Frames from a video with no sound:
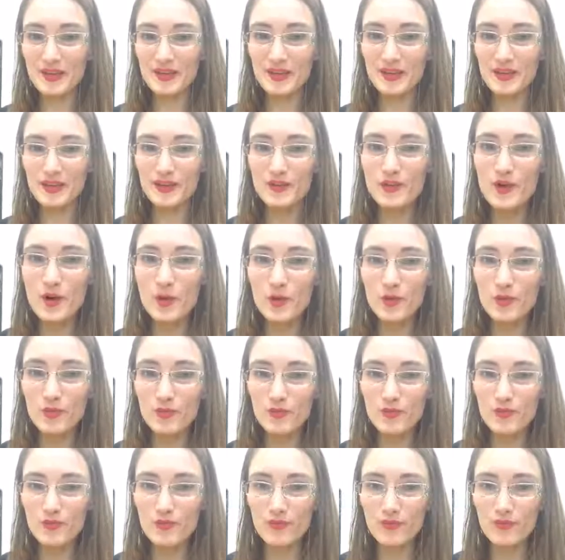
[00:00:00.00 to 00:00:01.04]
And no,
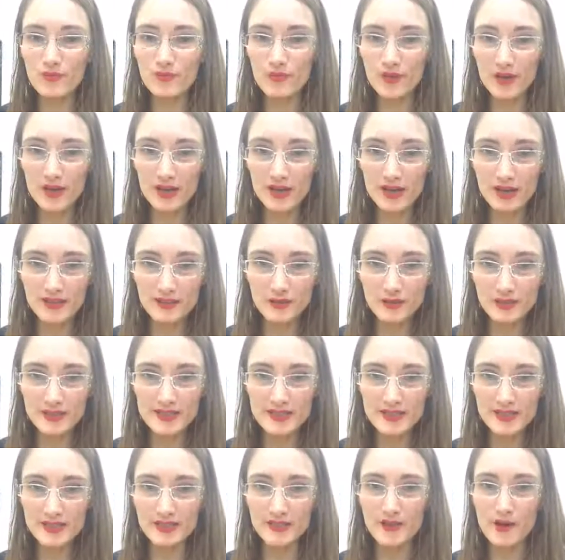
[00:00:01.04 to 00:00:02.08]
really
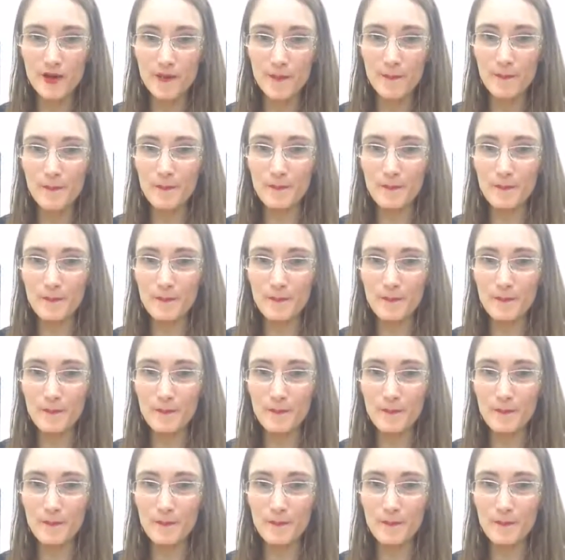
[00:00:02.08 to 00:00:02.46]
twisted, no.